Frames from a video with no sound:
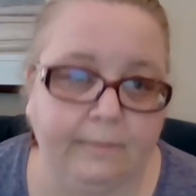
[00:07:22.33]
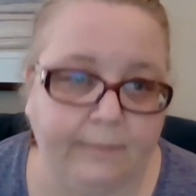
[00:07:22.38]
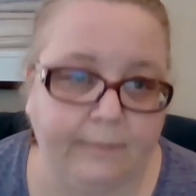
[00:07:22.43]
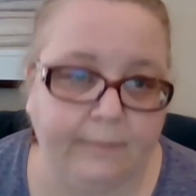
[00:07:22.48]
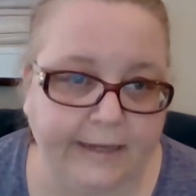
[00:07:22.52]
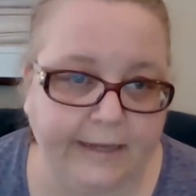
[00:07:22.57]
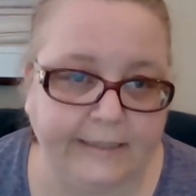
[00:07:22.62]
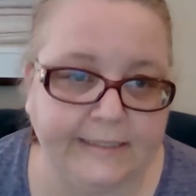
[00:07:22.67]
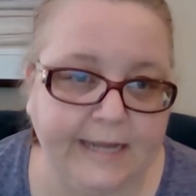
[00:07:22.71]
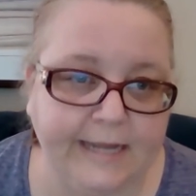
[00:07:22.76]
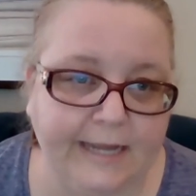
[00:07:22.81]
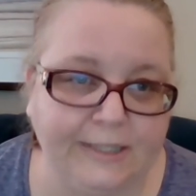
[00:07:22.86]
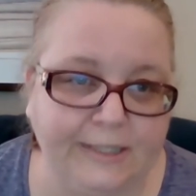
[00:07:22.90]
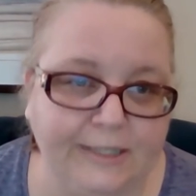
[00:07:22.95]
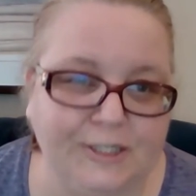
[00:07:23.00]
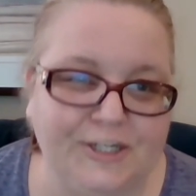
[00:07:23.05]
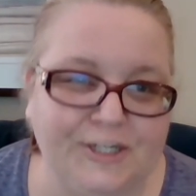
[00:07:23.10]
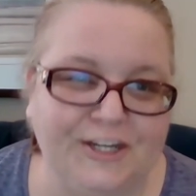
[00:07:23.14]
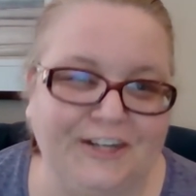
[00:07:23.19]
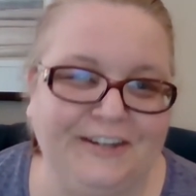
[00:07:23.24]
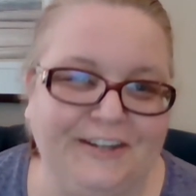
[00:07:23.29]
my
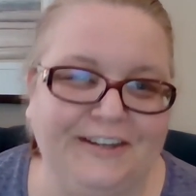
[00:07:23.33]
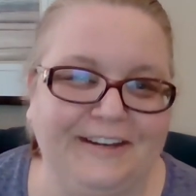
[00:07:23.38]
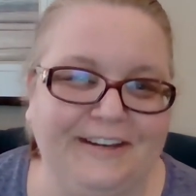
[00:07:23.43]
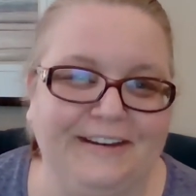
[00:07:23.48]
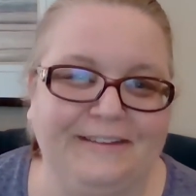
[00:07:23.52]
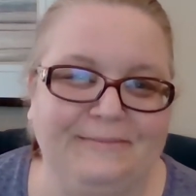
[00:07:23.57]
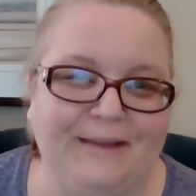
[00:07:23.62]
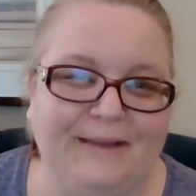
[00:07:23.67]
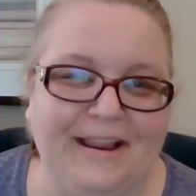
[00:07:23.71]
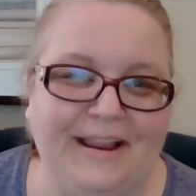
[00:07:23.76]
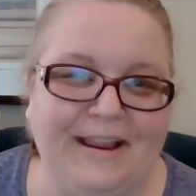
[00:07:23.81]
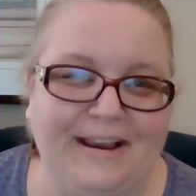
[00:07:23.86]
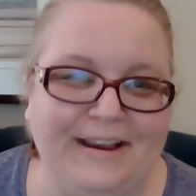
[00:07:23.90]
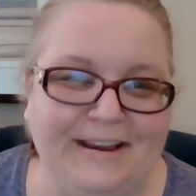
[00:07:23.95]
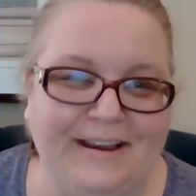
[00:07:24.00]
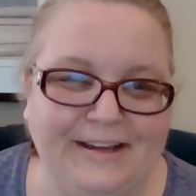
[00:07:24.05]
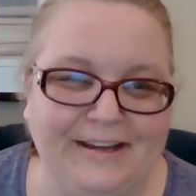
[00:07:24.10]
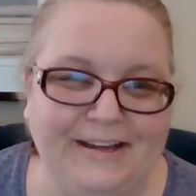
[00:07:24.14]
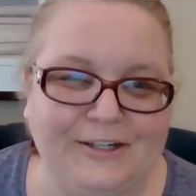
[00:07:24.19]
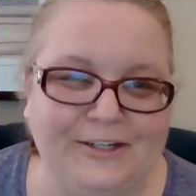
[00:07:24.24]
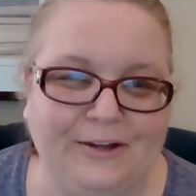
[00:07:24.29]
intention, my
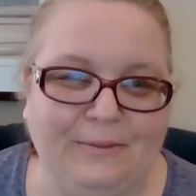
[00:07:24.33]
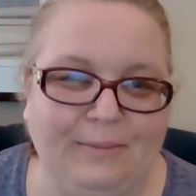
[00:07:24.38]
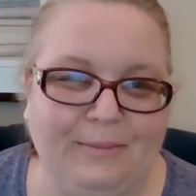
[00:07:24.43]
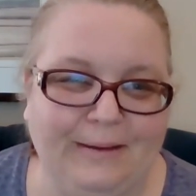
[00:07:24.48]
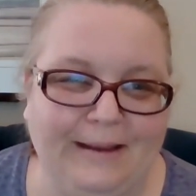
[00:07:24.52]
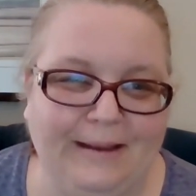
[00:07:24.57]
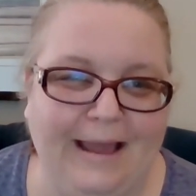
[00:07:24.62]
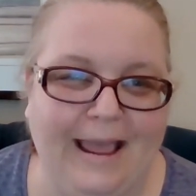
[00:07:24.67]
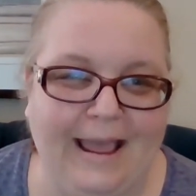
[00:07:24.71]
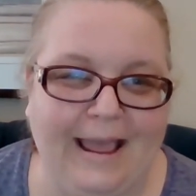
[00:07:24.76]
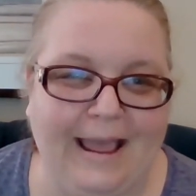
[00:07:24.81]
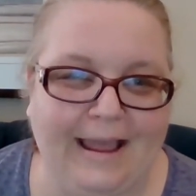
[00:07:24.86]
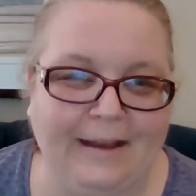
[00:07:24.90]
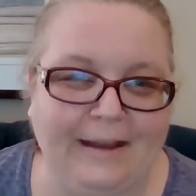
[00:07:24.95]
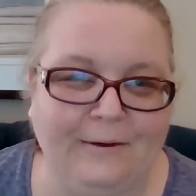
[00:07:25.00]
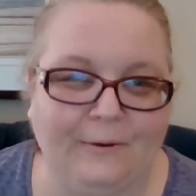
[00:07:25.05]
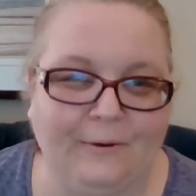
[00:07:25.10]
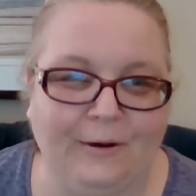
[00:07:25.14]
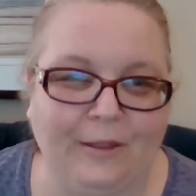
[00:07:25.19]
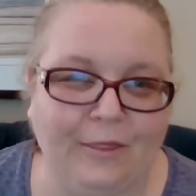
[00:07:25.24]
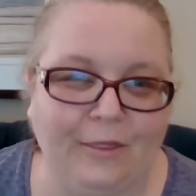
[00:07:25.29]
initial
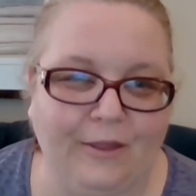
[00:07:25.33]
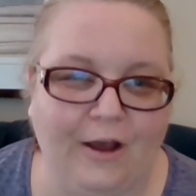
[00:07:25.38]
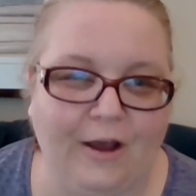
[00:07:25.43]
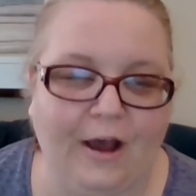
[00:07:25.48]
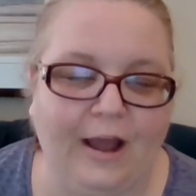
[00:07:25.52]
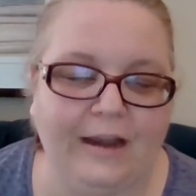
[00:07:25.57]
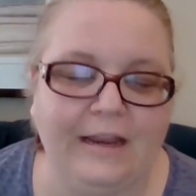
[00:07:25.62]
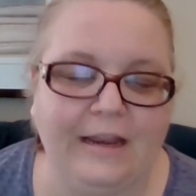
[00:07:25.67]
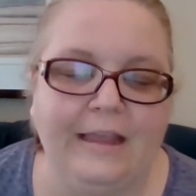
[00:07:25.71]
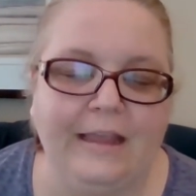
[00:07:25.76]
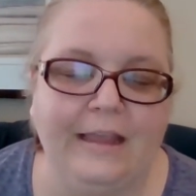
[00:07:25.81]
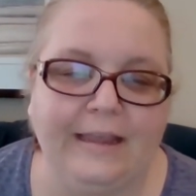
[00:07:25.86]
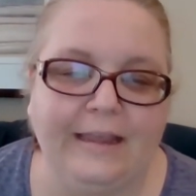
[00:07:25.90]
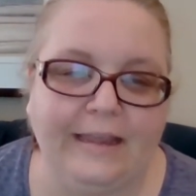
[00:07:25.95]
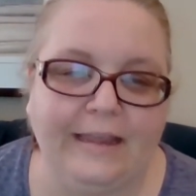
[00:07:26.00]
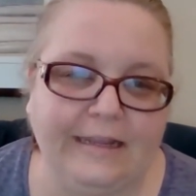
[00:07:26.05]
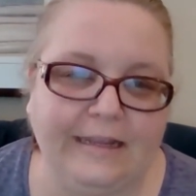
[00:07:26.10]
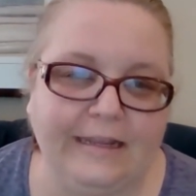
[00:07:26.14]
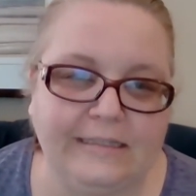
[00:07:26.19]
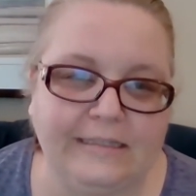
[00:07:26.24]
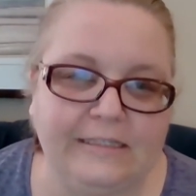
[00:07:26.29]
plan or thought,
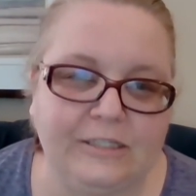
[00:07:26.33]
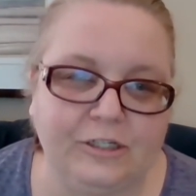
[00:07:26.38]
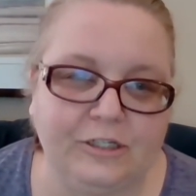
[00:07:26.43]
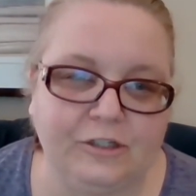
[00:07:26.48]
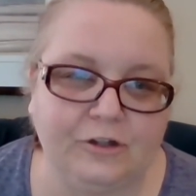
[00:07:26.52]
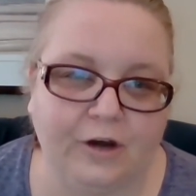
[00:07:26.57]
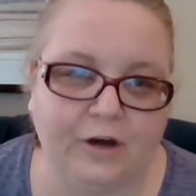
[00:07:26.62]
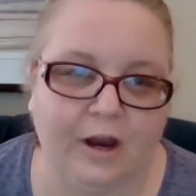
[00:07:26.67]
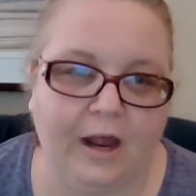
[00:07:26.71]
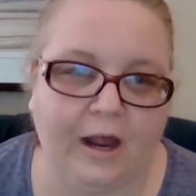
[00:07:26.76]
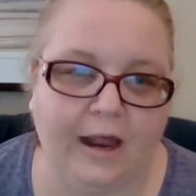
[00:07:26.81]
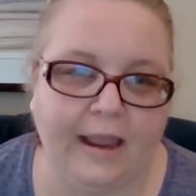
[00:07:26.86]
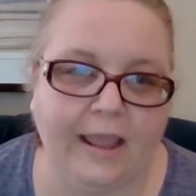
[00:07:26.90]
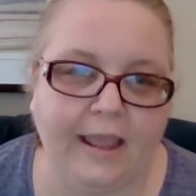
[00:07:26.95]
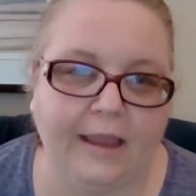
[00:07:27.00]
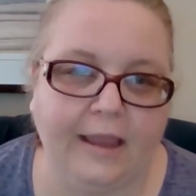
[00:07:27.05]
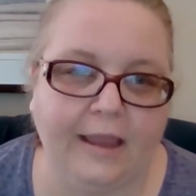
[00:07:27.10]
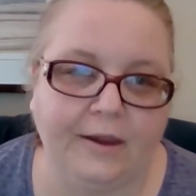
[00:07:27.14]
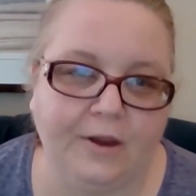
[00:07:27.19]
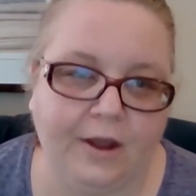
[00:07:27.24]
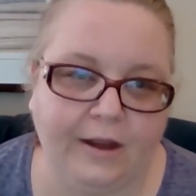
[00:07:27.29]
is to
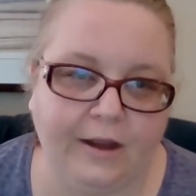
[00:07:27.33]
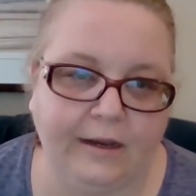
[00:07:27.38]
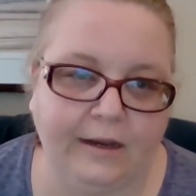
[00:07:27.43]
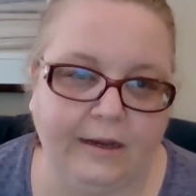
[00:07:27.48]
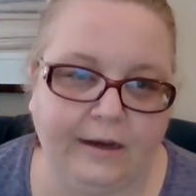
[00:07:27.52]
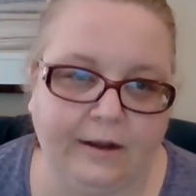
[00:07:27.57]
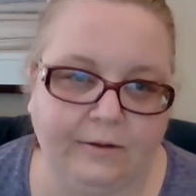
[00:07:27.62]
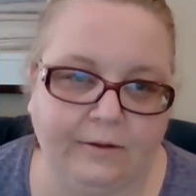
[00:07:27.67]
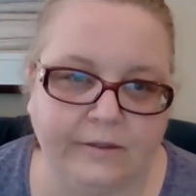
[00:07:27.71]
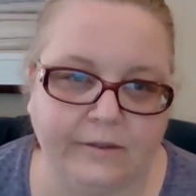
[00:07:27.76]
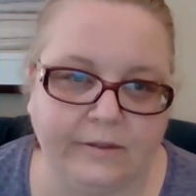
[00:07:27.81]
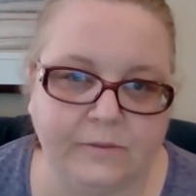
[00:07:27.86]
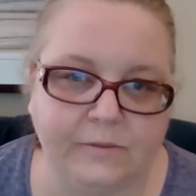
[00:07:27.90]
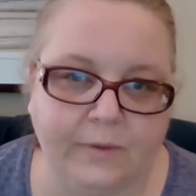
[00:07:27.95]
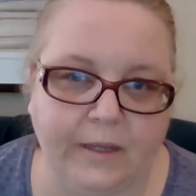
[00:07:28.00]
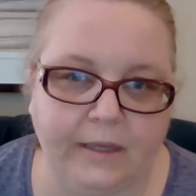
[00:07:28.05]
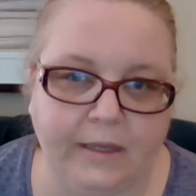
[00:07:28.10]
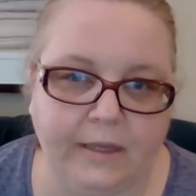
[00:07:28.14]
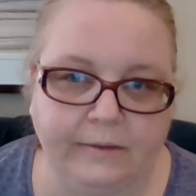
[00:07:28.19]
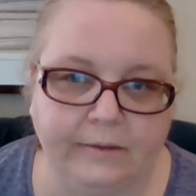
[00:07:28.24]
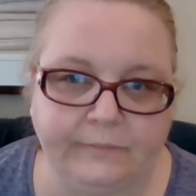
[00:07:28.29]
try and not eat out this
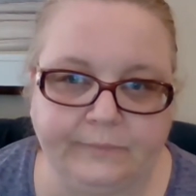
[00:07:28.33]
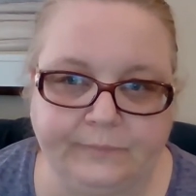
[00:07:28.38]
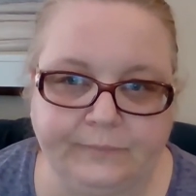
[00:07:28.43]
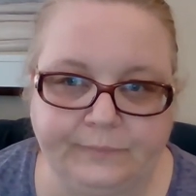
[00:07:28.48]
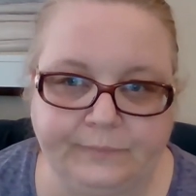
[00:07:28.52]
week.